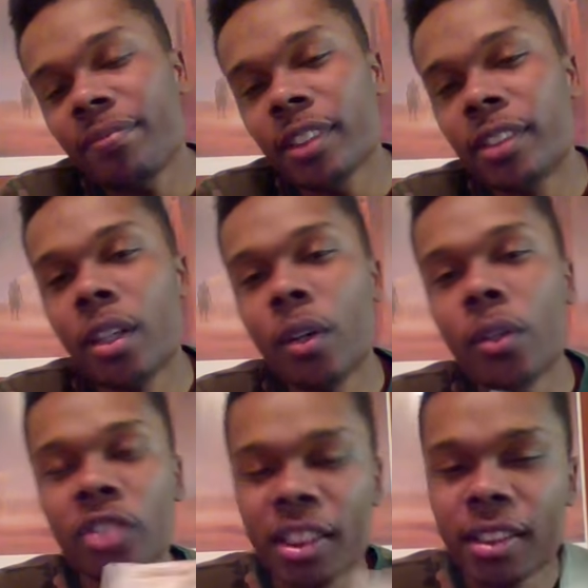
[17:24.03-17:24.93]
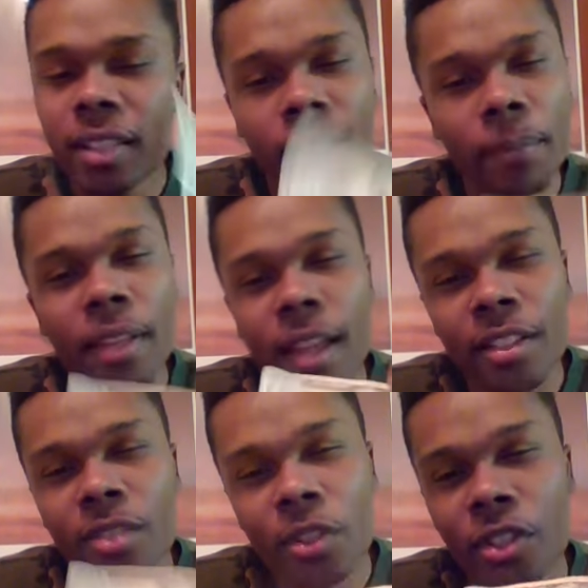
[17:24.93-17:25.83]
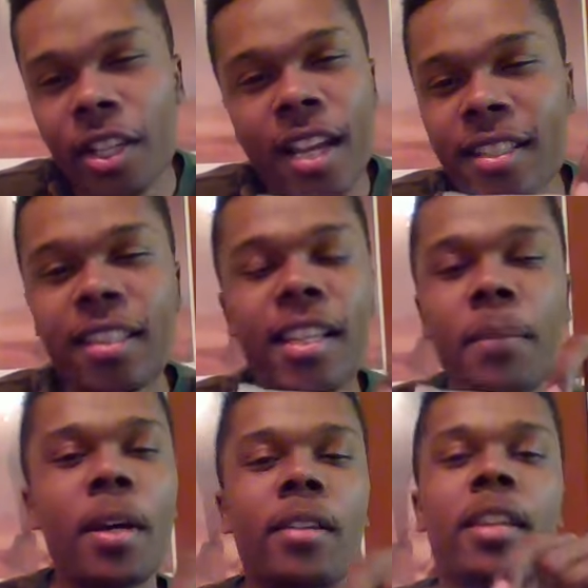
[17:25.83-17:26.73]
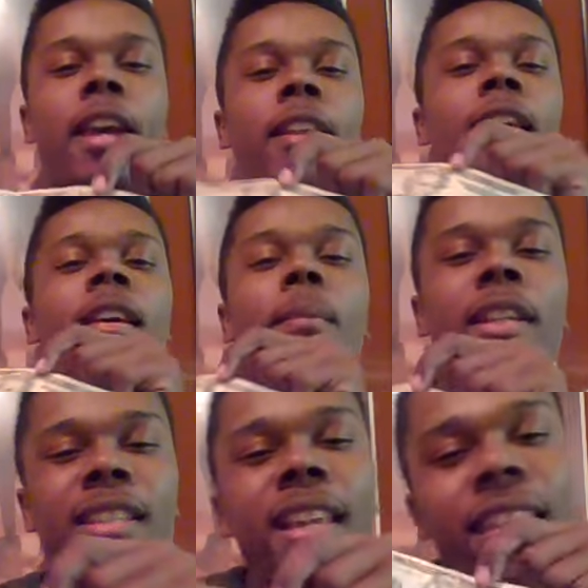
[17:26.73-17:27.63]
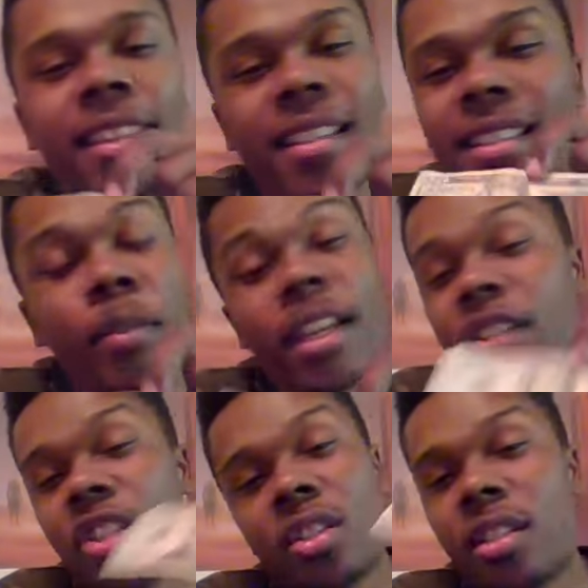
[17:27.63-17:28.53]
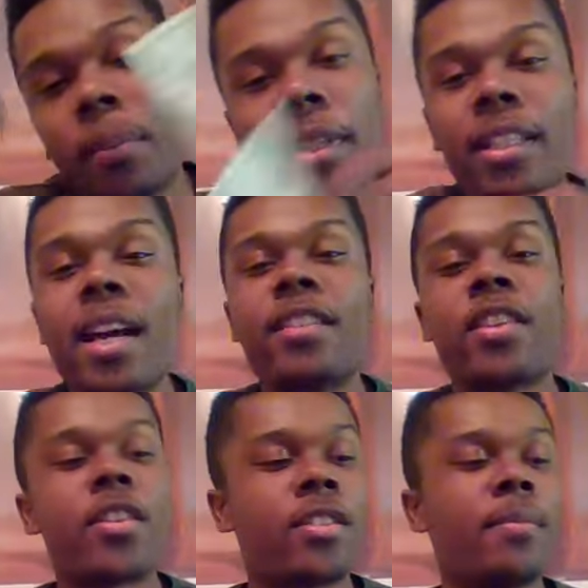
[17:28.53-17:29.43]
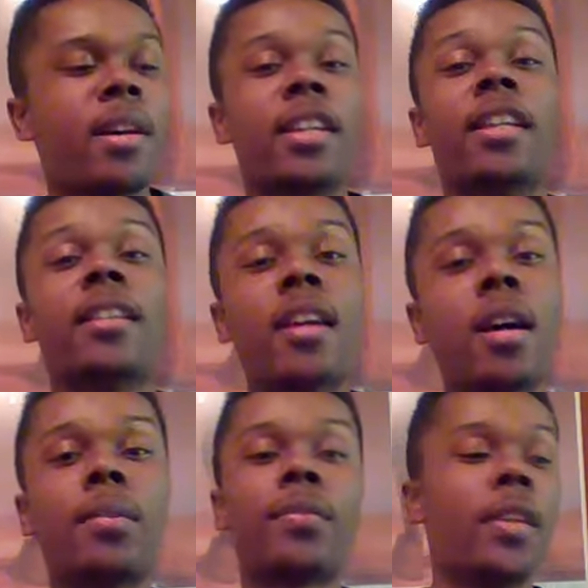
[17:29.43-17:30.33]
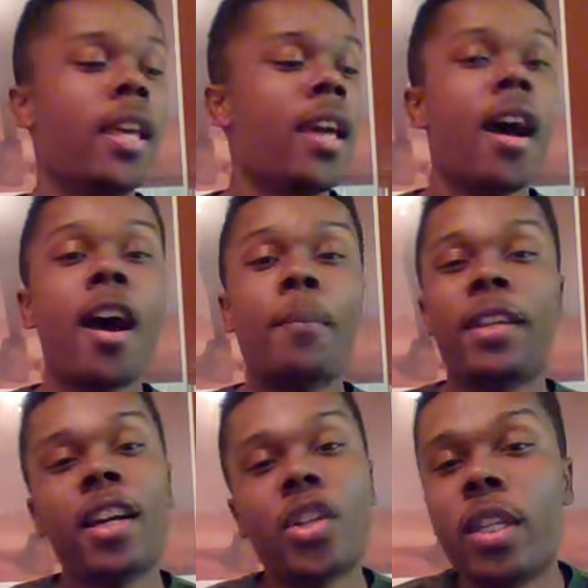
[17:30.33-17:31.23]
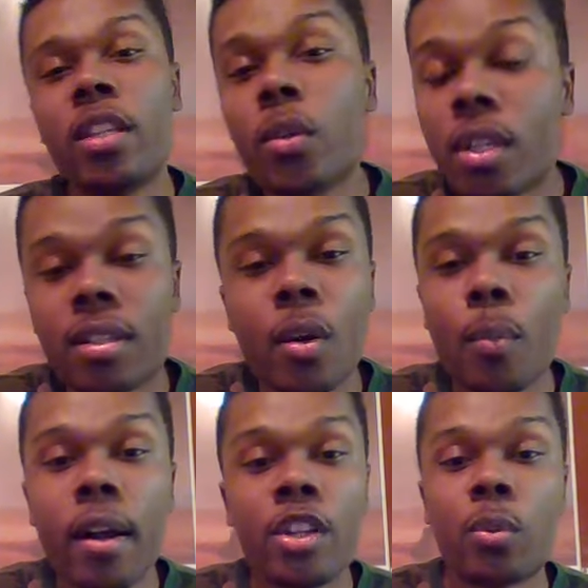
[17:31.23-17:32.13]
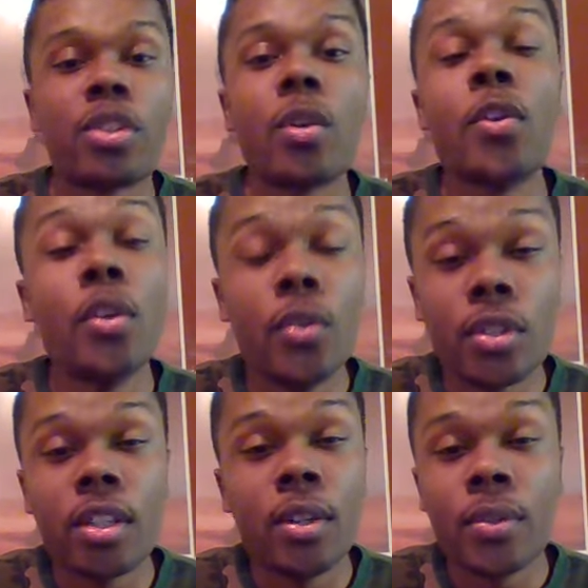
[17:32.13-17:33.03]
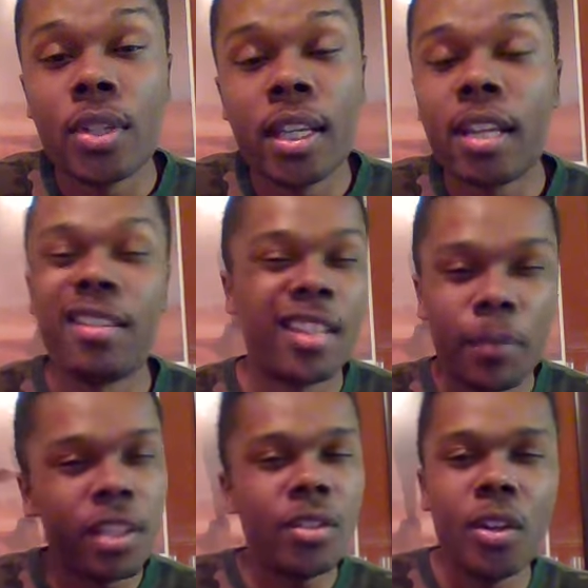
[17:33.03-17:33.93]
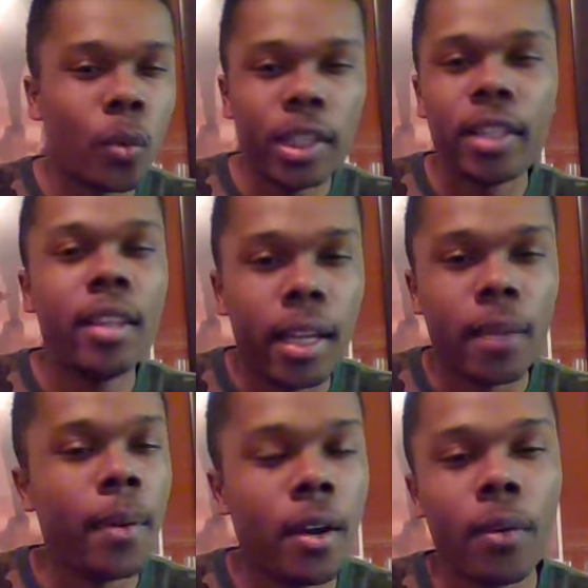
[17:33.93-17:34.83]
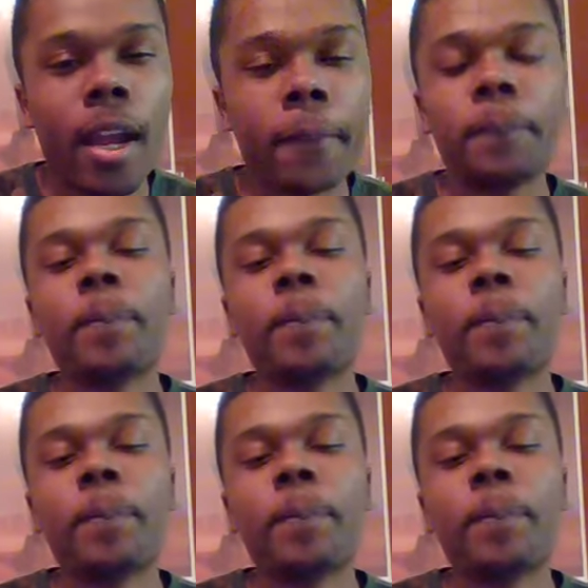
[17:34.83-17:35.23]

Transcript: So just think. Now, I just want you guys to think about that because I think that's something that's just simply not talked about enough. Um, because we use it so much, we're so used to using it. It's something you don't really think about, right?